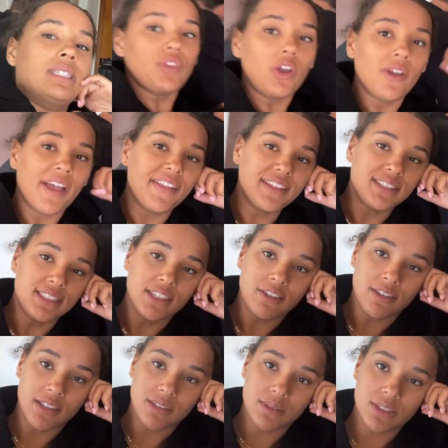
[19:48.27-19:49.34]
yeah, that's another
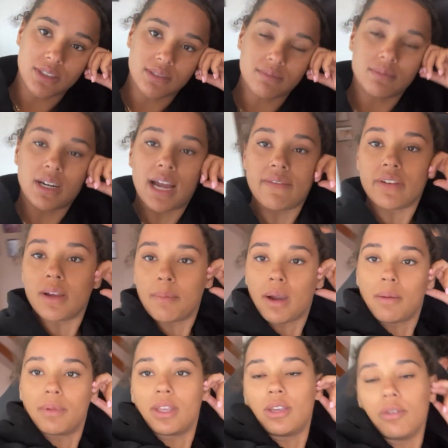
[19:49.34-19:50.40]
thing we're doing. We're having a
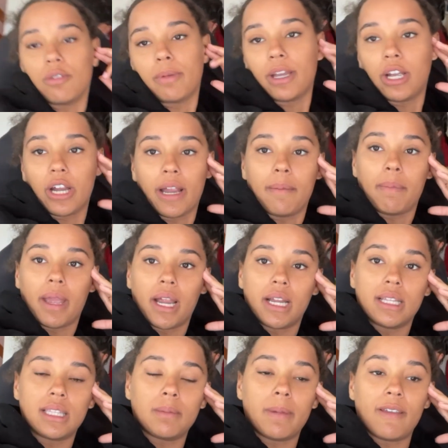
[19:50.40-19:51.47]
barbecue with my
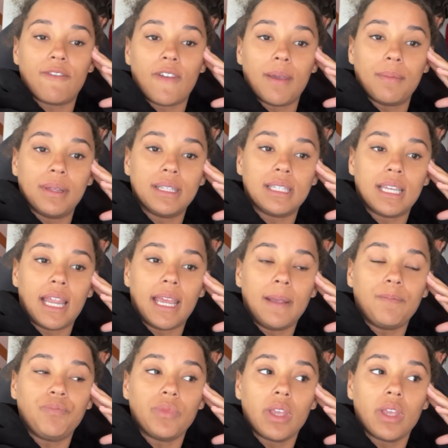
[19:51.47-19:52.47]
grandparents and my family tonight.